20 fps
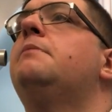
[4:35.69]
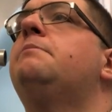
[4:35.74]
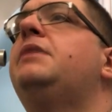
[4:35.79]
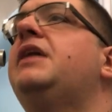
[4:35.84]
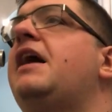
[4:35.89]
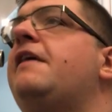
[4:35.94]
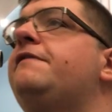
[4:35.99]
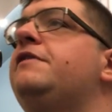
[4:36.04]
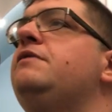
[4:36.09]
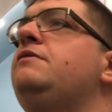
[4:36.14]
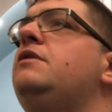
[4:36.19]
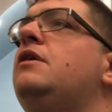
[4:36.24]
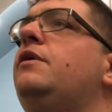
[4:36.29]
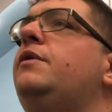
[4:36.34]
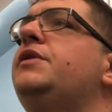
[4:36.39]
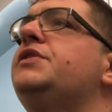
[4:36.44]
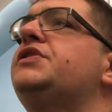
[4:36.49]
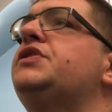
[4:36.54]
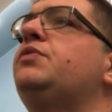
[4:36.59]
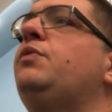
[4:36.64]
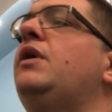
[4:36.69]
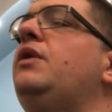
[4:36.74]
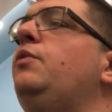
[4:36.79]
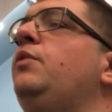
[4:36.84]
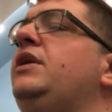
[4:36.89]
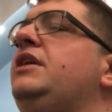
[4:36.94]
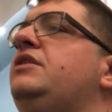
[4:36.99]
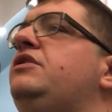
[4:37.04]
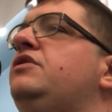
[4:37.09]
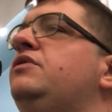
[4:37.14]
But have you noticed what
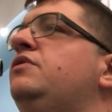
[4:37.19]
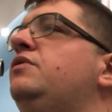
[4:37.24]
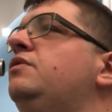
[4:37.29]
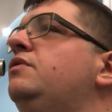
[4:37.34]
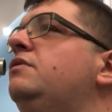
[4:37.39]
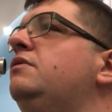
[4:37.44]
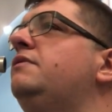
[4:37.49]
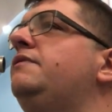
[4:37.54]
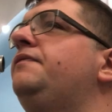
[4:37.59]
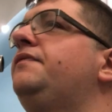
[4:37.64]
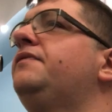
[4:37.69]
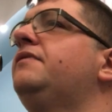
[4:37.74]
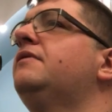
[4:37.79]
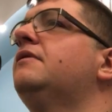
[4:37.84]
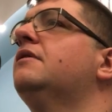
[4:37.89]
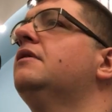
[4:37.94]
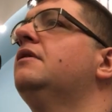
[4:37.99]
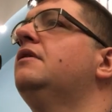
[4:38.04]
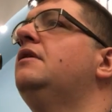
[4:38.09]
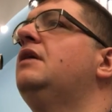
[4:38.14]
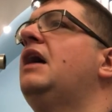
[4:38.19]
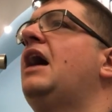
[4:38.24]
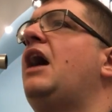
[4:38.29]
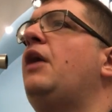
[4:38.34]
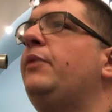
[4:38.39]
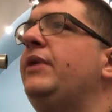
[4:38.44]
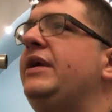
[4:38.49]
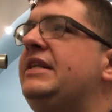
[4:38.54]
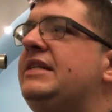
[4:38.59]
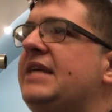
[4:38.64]
we do
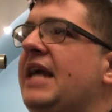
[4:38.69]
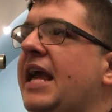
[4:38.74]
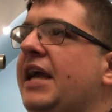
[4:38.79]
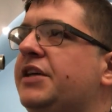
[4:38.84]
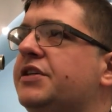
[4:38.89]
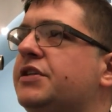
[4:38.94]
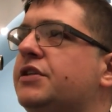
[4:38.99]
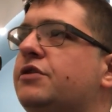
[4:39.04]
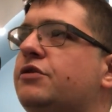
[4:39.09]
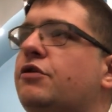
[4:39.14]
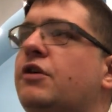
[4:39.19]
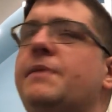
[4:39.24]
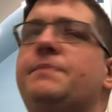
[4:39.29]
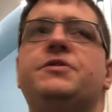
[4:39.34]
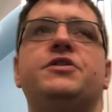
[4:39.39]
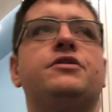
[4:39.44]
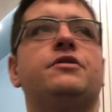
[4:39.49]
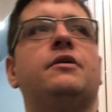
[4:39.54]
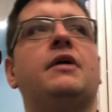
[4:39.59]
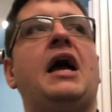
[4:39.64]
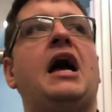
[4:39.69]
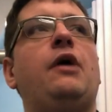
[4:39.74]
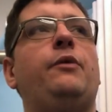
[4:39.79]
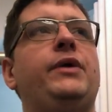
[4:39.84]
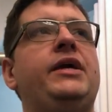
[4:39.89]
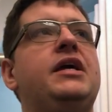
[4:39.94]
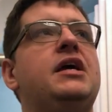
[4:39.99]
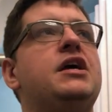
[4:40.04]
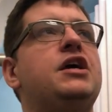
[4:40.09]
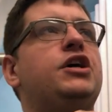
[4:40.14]
how we take Scripture, how
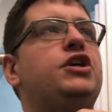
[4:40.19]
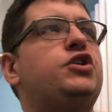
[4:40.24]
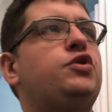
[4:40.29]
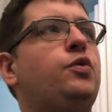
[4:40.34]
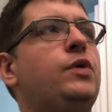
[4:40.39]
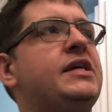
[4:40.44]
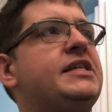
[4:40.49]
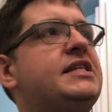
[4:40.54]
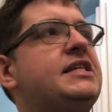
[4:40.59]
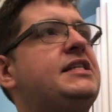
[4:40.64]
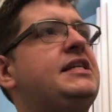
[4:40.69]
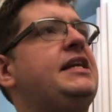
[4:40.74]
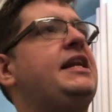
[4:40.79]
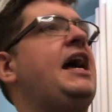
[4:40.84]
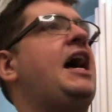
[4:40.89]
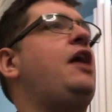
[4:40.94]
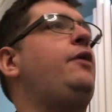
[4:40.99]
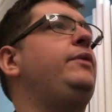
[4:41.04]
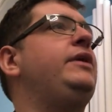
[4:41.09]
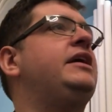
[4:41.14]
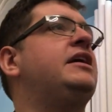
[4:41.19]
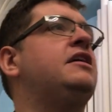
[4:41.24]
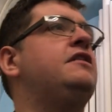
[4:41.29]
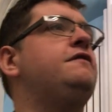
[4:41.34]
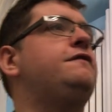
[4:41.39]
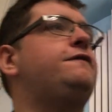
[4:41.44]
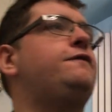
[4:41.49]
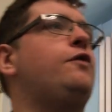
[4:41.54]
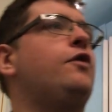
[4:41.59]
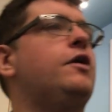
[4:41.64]
we twist it, how we
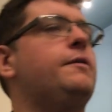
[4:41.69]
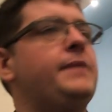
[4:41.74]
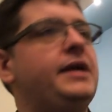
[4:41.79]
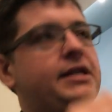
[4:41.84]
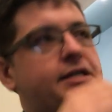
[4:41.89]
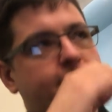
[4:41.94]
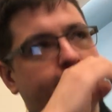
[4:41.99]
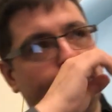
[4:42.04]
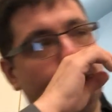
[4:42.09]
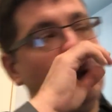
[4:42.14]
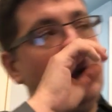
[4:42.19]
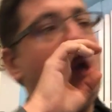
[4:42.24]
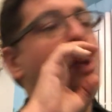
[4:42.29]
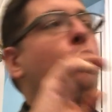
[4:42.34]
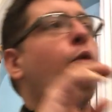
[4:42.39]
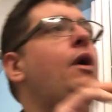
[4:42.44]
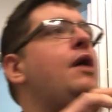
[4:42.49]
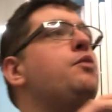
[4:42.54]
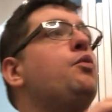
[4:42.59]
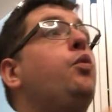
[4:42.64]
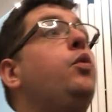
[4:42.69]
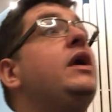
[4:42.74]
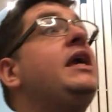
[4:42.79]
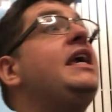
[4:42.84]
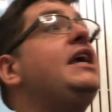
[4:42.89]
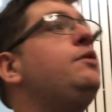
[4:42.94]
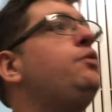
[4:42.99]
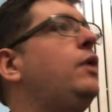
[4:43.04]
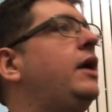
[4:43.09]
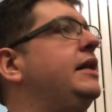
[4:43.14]
conform it to what
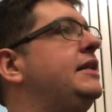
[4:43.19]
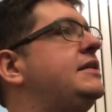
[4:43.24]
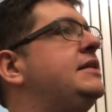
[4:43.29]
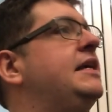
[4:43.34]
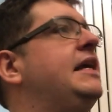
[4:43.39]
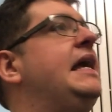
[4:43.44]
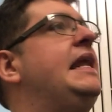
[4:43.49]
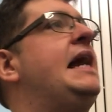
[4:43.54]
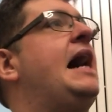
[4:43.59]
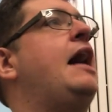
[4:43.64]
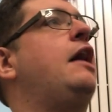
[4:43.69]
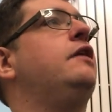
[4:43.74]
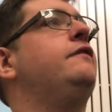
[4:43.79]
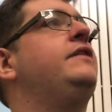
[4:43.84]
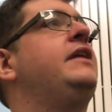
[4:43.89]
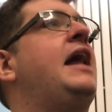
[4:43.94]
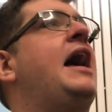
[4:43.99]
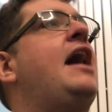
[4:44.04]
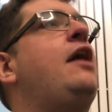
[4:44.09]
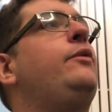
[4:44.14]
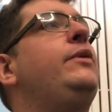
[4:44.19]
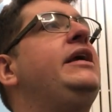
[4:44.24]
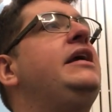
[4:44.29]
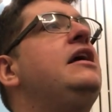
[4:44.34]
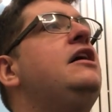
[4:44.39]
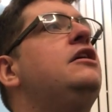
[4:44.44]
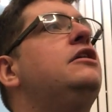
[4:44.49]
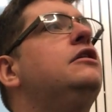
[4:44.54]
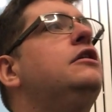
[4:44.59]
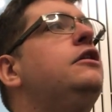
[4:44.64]
we want to get out of it, how we
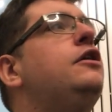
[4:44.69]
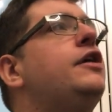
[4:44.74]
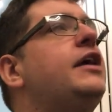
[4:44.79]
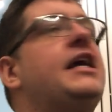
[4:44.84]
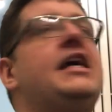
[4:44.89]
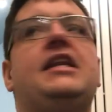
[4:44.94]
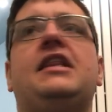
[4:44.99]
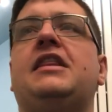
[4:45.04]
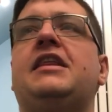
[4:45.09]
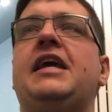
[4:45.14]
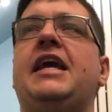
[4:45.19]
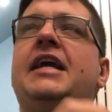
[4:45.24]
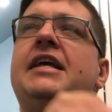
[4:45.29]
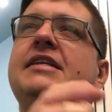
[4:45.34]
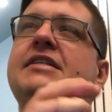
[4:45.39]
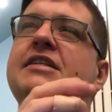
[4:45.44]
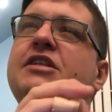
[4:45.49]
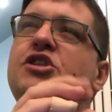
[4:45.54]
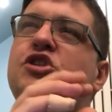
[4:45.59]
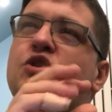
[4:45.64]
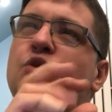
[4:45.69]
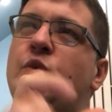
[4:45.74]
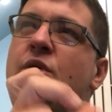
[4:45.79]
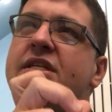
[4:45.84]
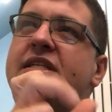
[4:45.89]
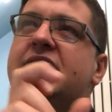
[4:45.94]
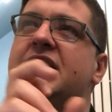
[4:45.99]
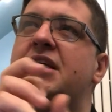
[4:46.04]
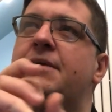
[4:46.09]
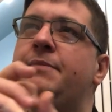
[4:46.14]
look at things and
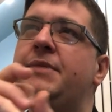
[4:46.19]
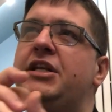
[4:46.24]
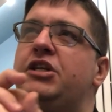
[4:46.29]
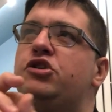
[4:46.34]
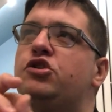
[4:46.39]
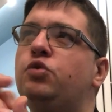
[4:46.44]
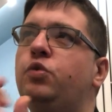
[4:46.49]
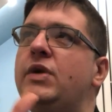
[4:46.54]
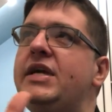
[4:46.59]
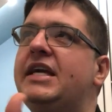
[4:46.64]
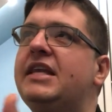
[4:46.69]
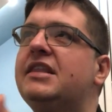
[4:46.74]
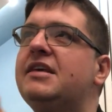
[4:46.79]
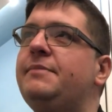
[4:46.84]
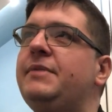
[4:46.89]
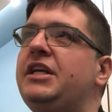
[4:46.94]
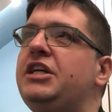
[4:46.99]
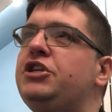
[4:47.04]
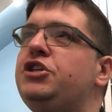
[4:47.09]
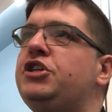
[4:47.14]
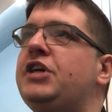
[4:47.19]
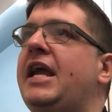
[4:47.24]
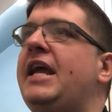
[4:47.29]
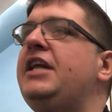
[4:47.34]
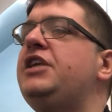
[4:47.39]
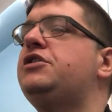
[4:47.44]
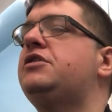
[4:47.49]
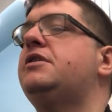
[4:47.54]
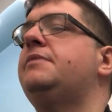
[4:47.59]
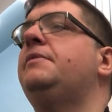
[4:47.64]
twist them and tweak them and
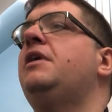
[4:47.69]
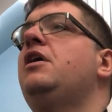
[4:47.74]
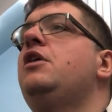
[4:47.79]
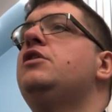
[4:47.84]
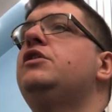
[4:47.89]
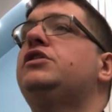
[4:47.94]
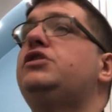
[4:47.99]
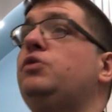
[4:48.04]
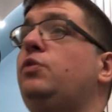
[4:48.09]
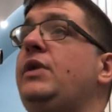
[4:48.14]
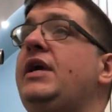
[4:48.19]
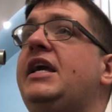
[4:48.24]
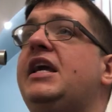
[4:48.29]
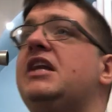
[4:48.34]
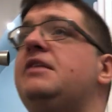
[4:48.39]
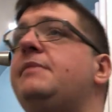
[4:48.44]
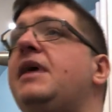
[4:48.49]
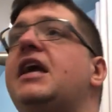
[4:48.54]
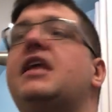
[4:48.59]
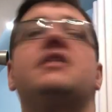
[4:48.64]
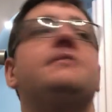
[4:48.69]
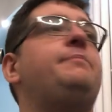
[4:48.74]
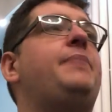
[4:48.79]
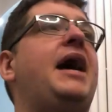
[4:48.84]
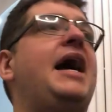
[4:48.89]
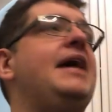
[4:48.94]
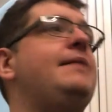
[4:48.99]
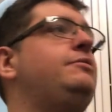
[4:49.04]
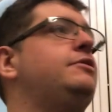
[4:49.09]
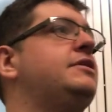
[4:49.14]
change them so we can make the
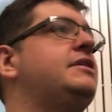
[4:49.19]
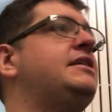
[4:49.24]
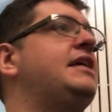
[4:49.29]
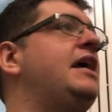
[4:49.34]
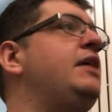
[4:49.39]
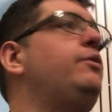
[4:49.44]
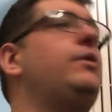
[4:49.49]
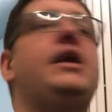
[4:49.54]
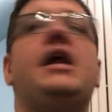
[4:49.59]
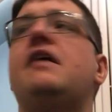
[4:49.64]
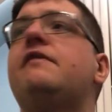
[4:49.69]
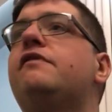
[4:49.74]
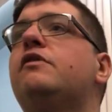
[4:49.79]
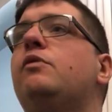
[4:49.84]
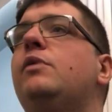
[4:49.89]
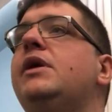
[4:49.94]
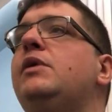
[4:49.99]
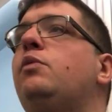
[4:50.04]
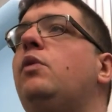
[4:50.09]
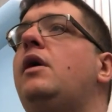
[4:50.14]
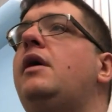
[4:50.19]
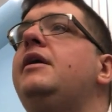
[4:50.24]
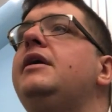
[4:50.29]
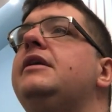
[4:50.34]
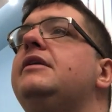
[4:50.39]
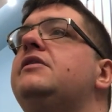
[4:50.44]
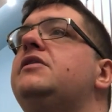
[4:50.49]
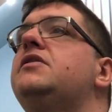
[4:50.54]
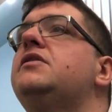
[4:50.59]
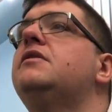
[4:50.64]
Bible say whatever we
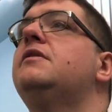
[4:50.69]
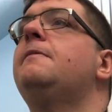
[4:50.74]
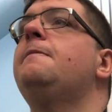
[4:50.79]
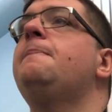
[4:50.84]
want.